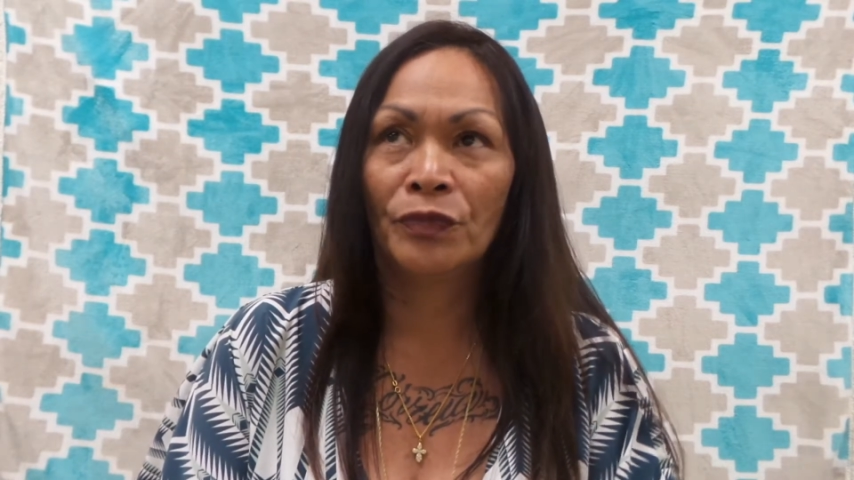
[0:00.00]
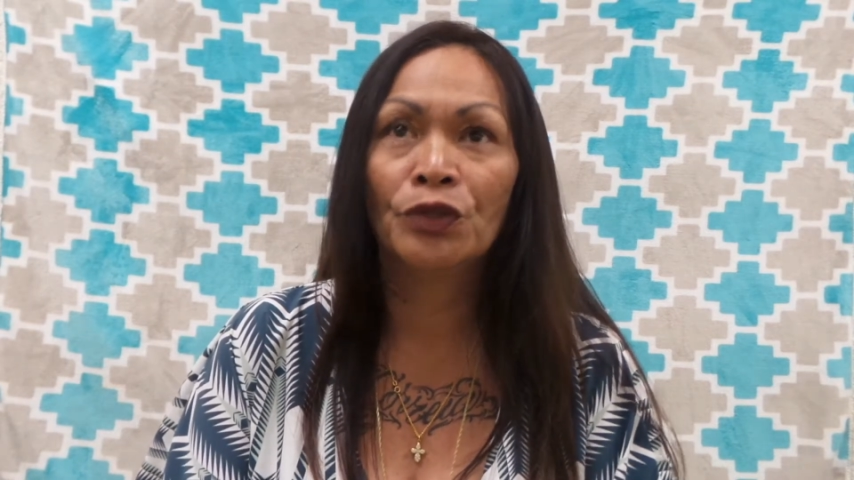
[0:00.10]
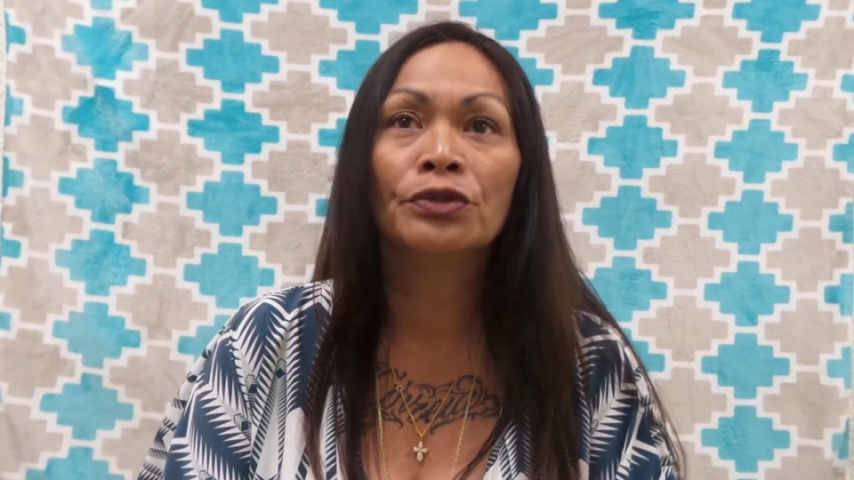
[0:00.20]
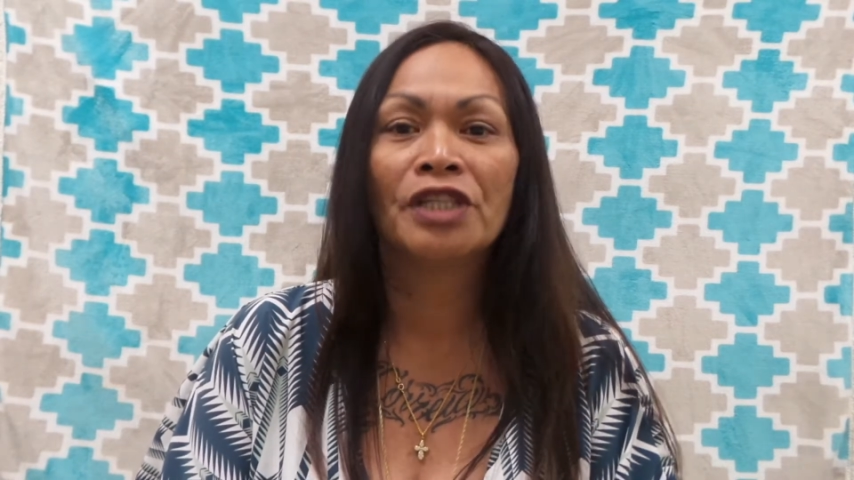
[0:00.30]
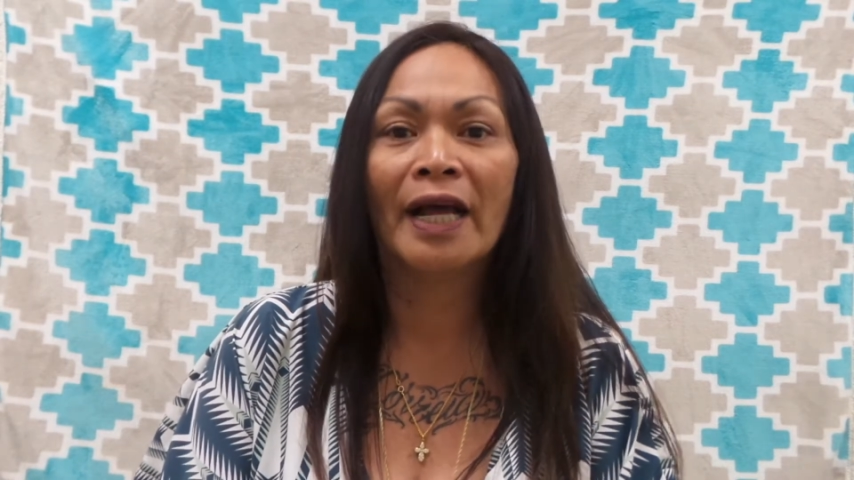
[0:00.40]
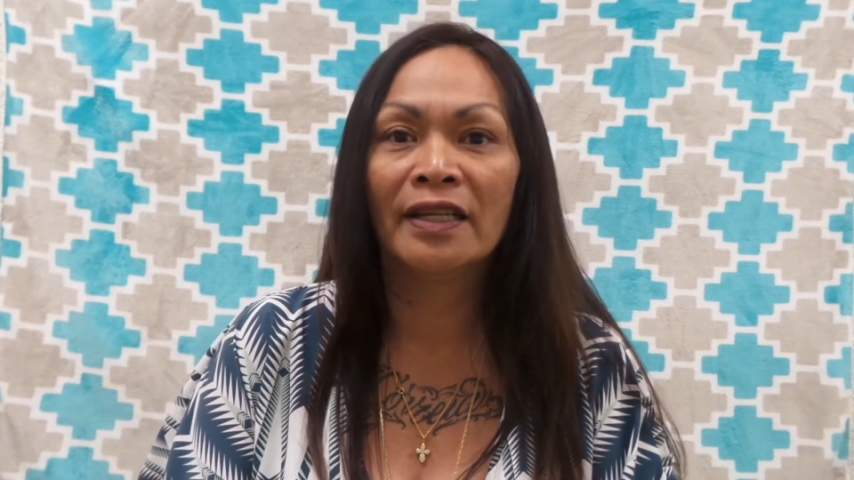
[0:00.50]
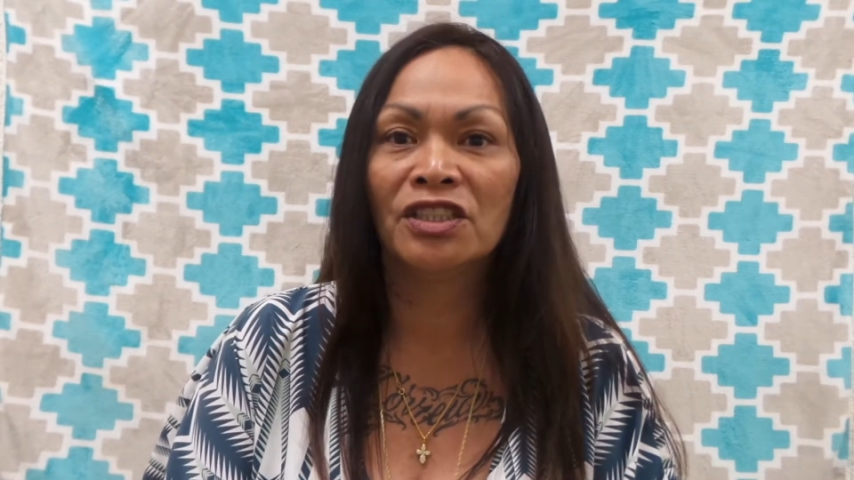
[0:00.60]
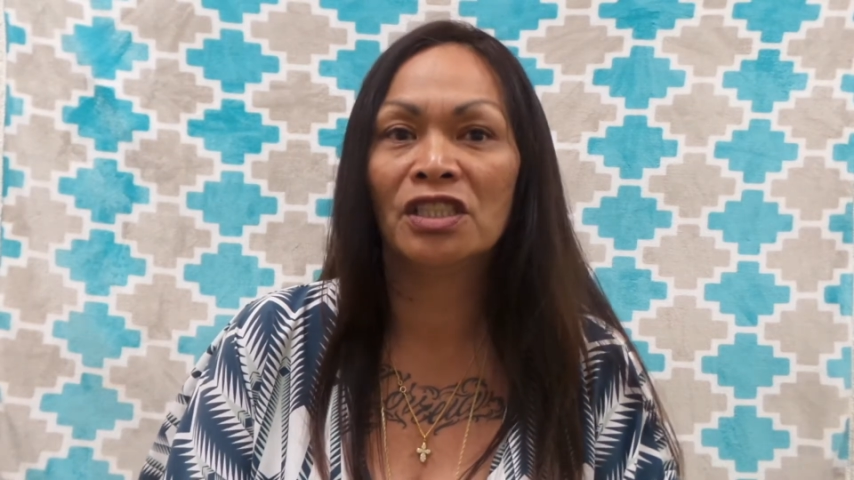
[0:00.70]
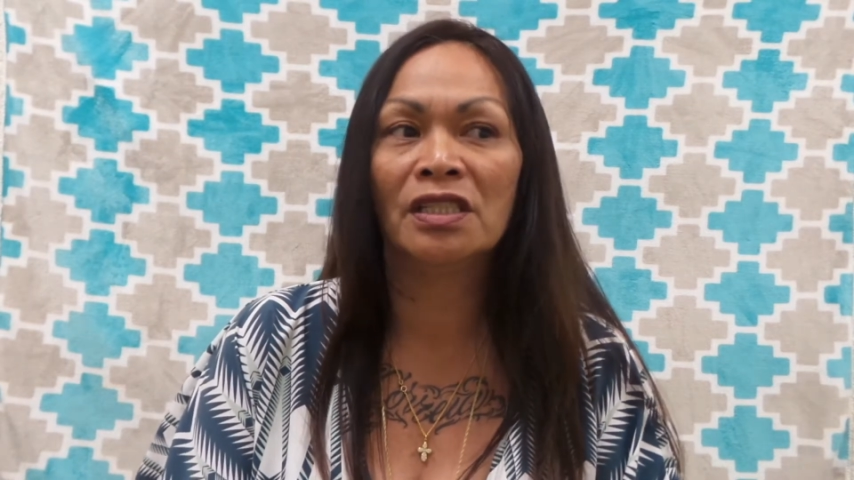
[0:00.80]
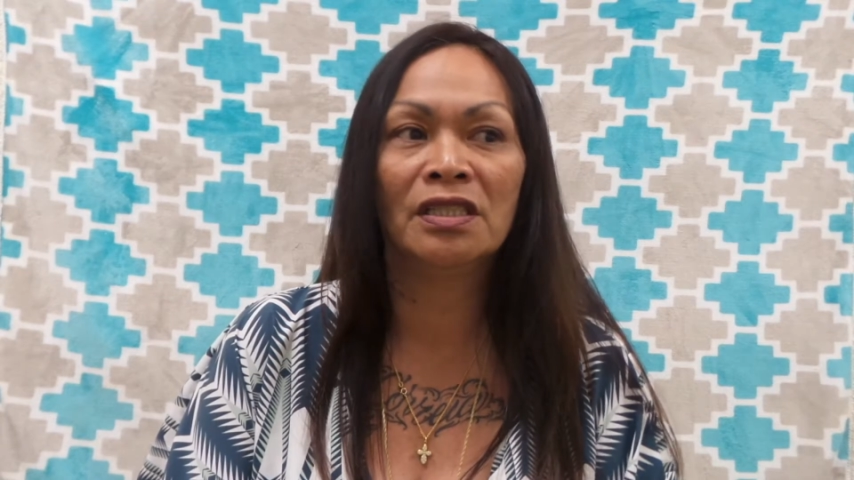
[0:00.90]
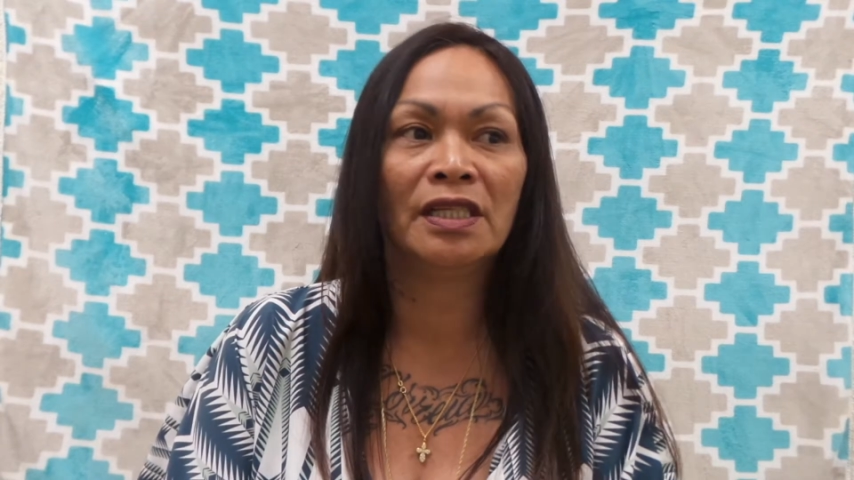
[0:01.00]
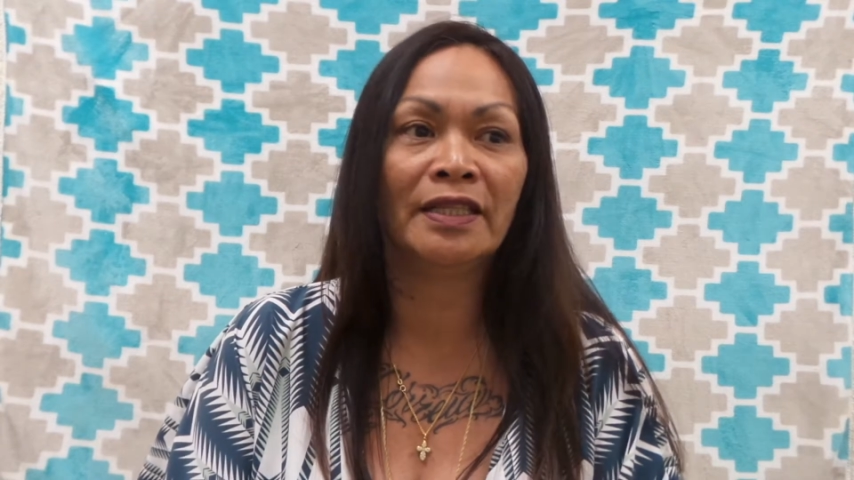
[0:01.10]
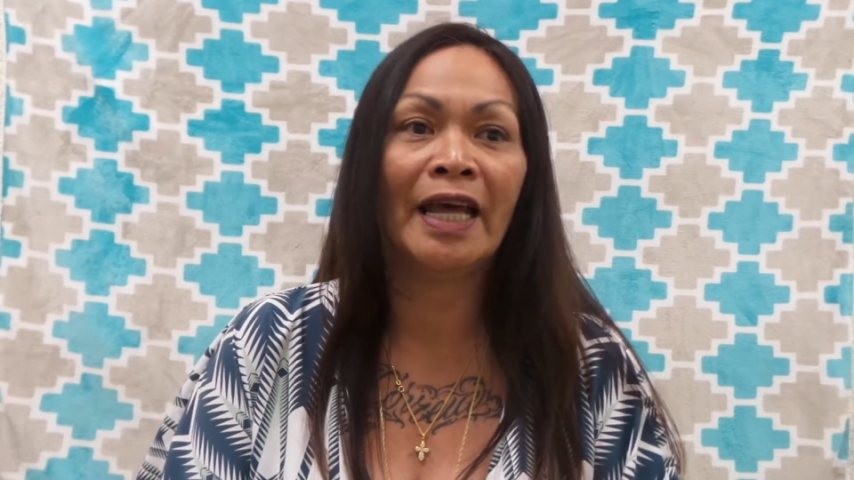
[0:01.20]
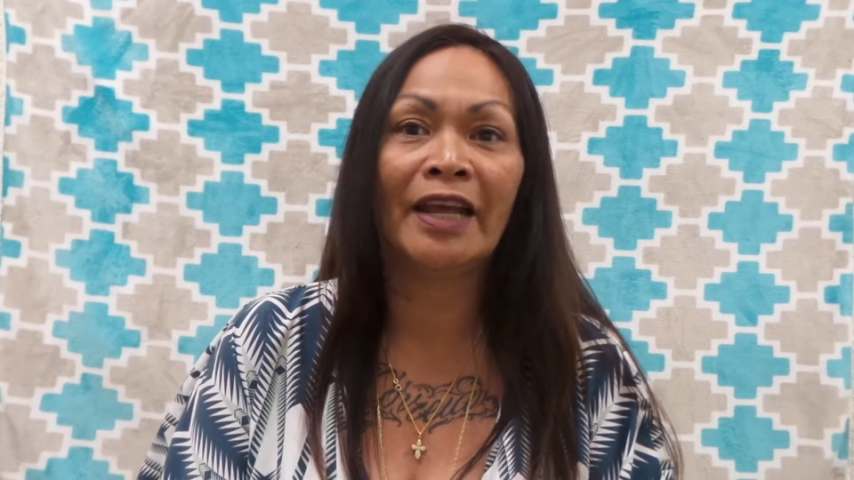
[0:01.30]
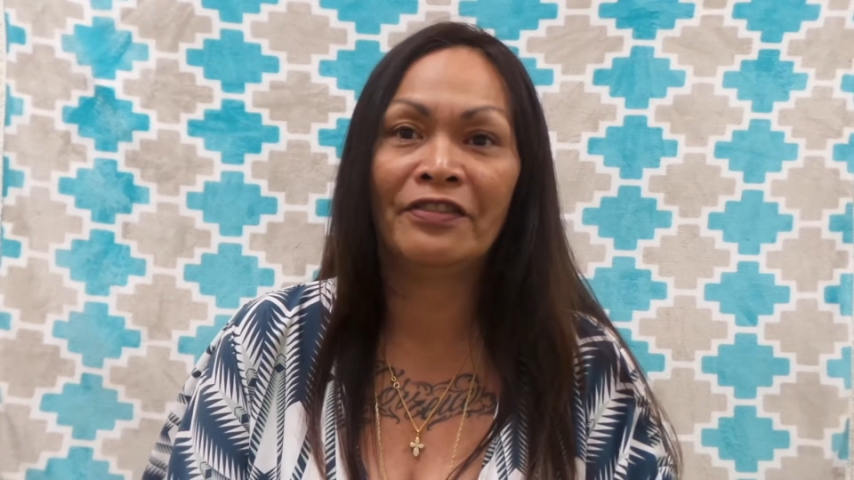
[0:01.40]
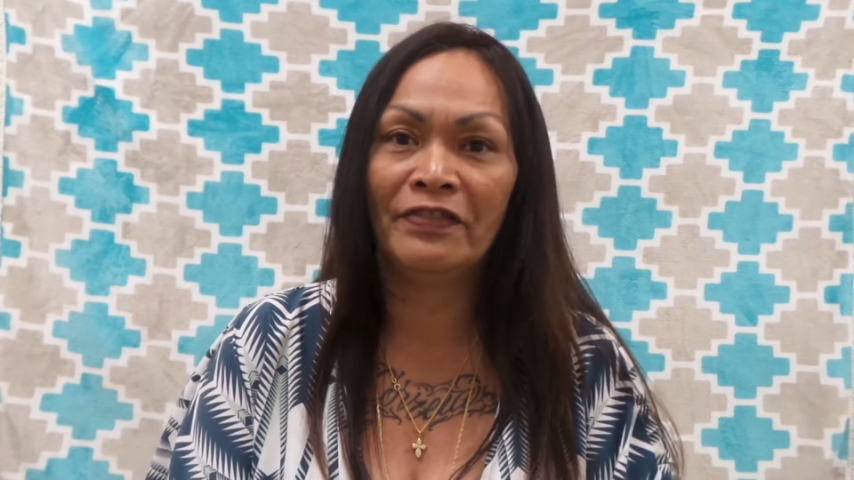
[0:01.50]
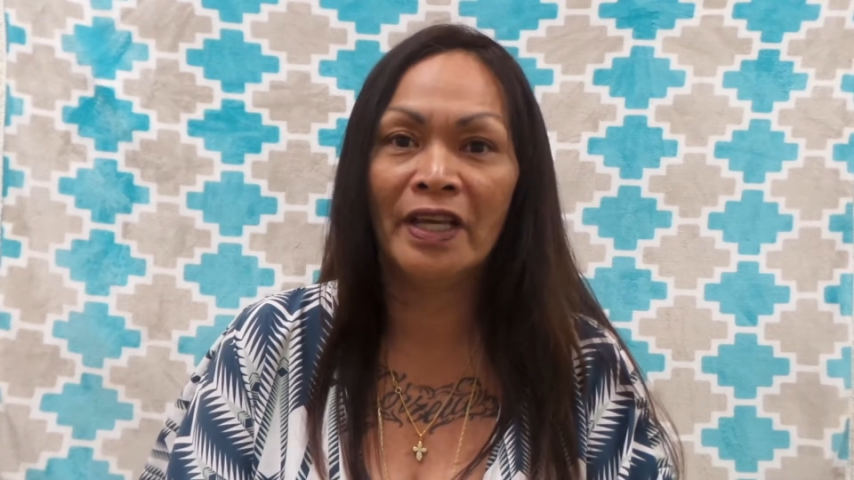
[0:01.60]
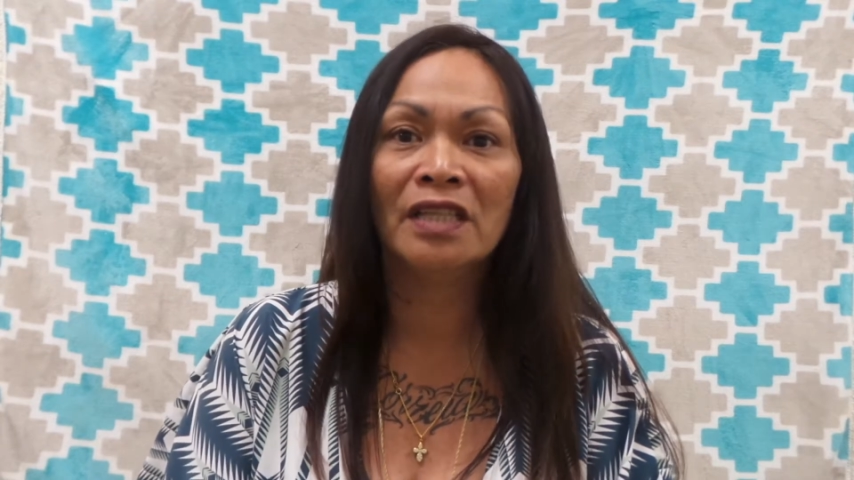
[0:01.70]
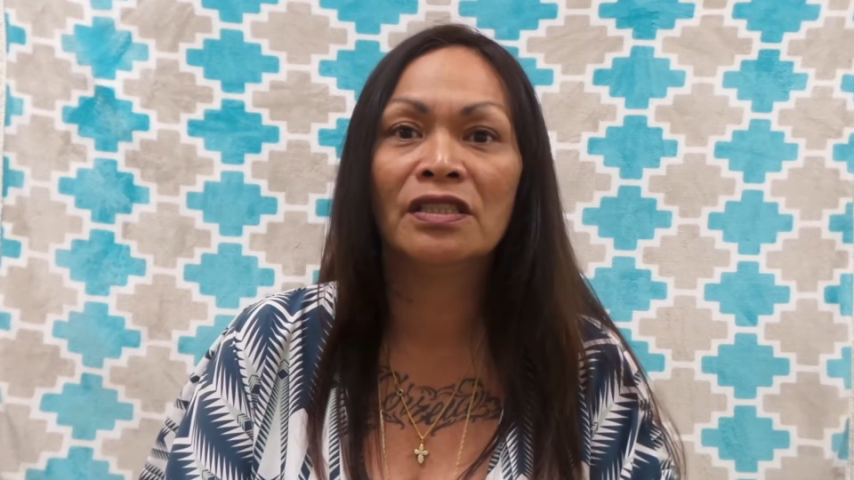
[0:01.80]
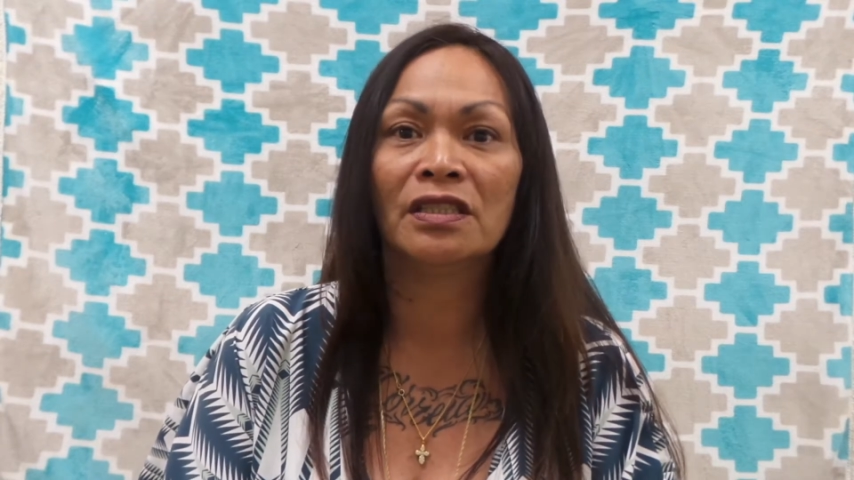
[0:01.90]
through challenges that I
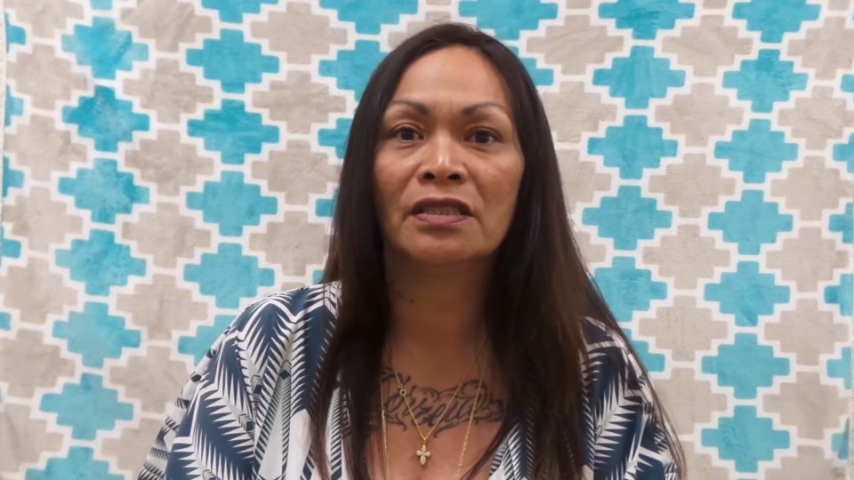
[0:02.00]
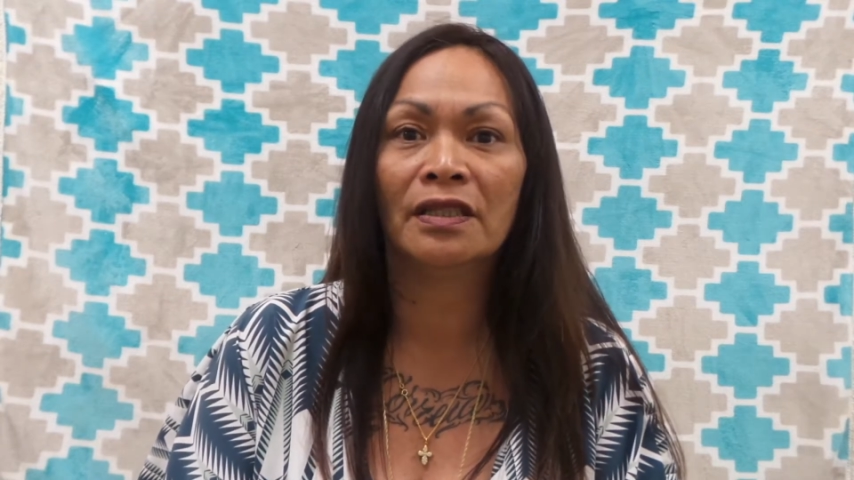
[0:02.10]
face,